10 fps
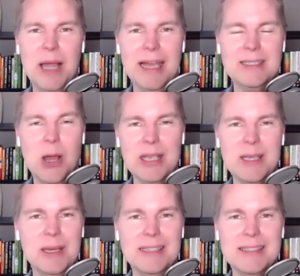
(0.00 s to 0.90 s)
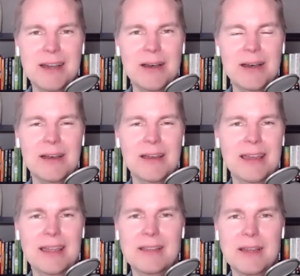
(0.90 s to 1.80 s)
document
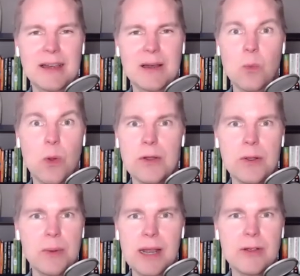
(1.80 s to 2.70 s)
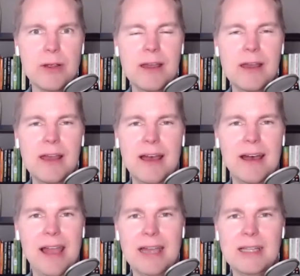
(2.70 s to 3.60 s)
in Word or whatever,
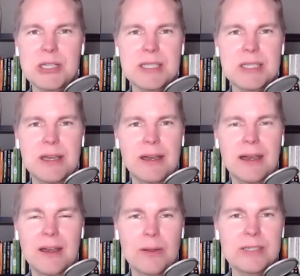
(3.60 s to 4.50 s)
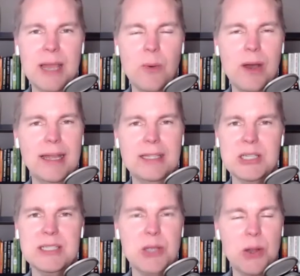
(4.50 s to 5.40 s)
and just or day one and
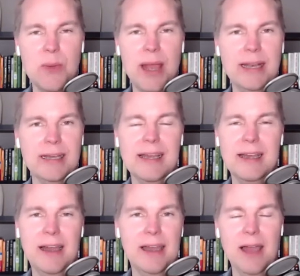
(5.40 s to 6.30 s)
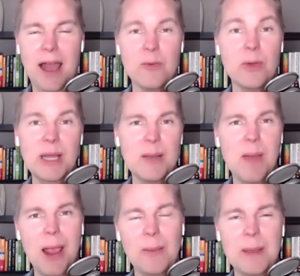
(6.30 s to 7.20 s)
just start writing. Like I really
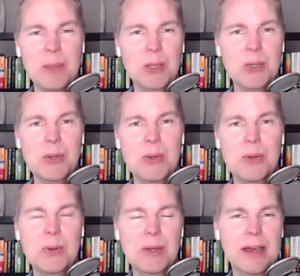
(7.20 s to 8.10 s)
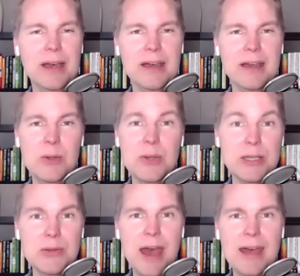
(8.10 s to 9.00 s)
admire people who can
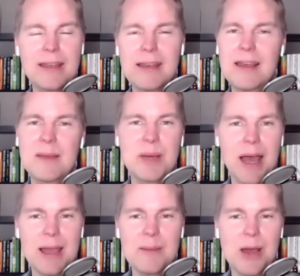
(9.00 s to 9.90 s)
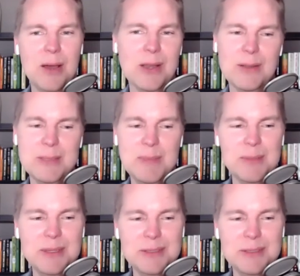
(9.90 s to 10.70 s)
do that, but I am not one of those people.